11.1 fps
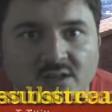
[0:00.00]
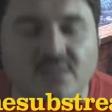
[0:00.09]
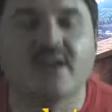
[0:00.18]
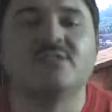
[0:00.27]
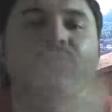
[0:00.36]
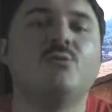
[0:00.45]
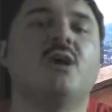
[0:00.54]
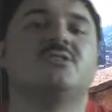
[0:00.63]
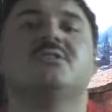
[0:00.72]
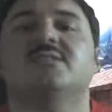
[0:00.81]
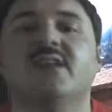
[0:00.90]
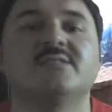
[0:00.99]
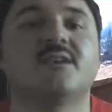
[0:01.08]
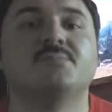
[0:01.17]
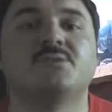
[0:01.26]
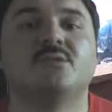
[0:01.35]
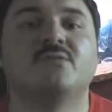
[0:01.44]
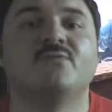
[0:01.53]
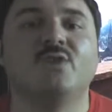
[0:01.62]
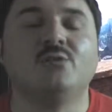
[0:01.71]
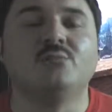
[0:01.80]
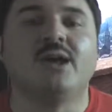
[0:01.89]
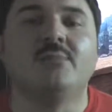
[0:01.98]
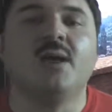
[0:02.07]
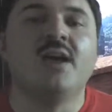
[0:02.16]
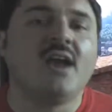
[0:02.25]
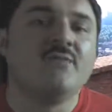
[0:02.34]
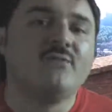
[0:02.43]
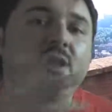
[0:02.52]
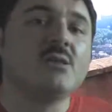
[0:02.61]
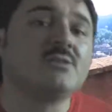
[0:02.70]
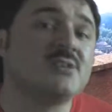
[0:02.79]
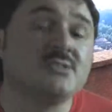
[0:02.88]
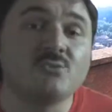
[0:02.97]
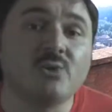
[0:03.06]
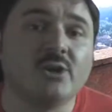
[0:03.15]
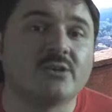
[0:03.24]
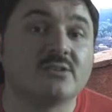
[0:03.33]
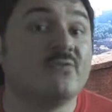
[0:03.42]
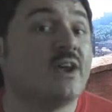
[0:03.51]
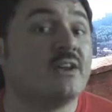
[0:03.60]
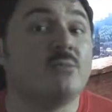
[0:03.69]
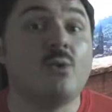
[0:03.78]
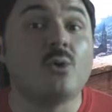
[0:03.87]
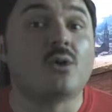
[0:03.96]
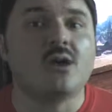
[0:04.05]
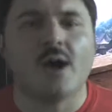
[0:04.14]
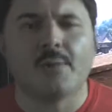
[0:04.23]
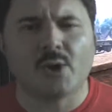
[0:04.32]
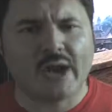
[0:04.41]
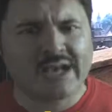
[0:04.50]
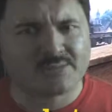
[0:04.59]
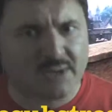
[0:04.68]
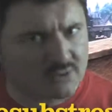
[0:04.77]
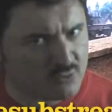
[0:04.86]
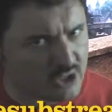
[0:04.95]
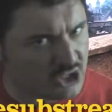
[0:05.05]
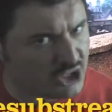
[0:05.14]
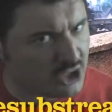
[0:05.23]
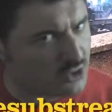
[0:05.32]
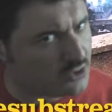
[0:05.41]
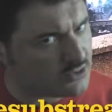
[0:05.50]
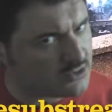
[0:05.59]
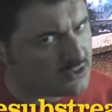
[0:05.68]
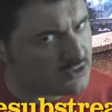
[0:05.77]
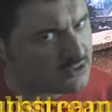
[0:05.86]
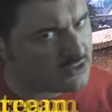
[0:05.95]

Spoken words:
Thanks for watching today's episode of the Film Lab, and follow us on Twitter to find out more about aspect ratios.